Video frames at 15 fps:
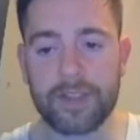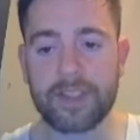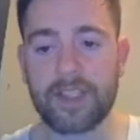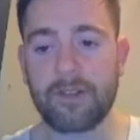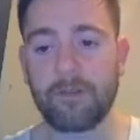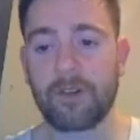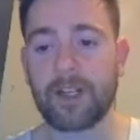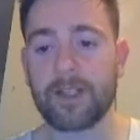
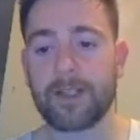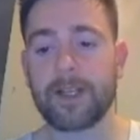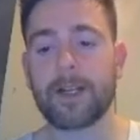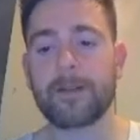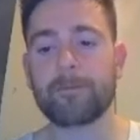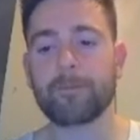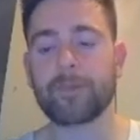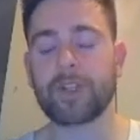different,
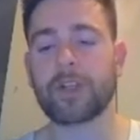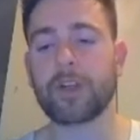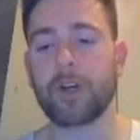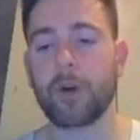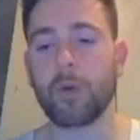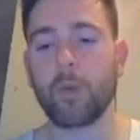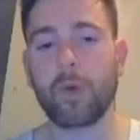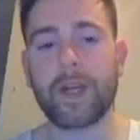
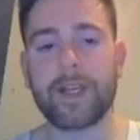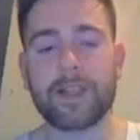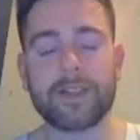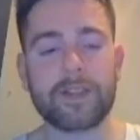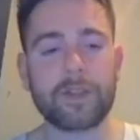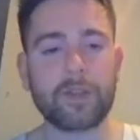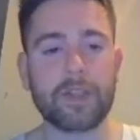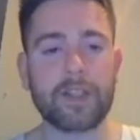
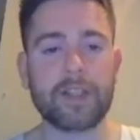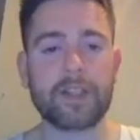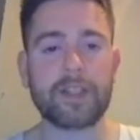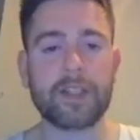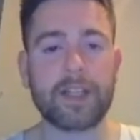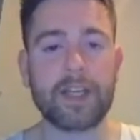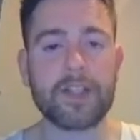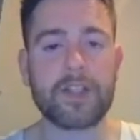ways you can
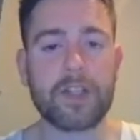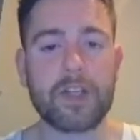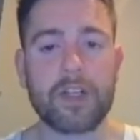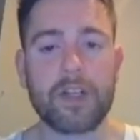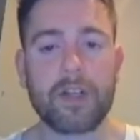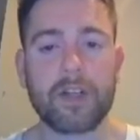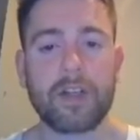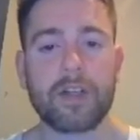get
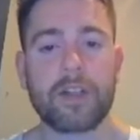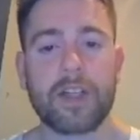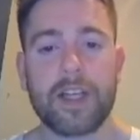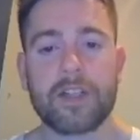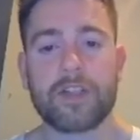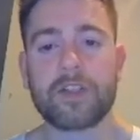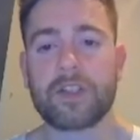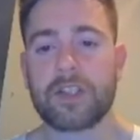
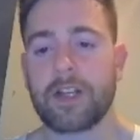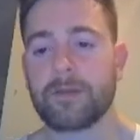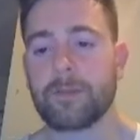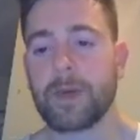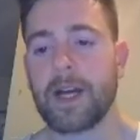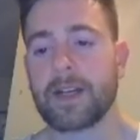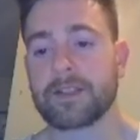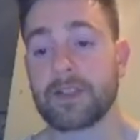yourself
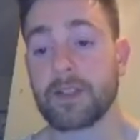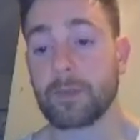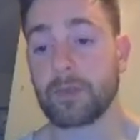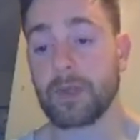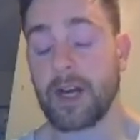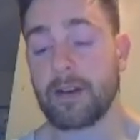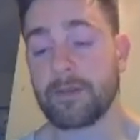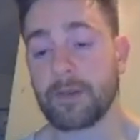back to the
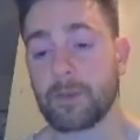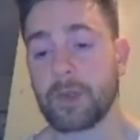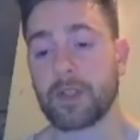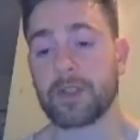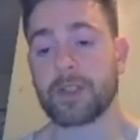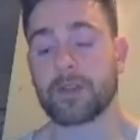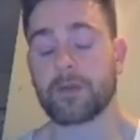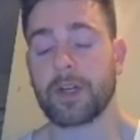profit
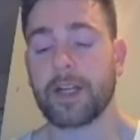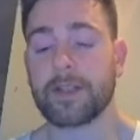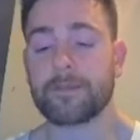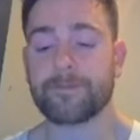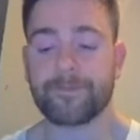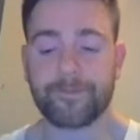margin, right?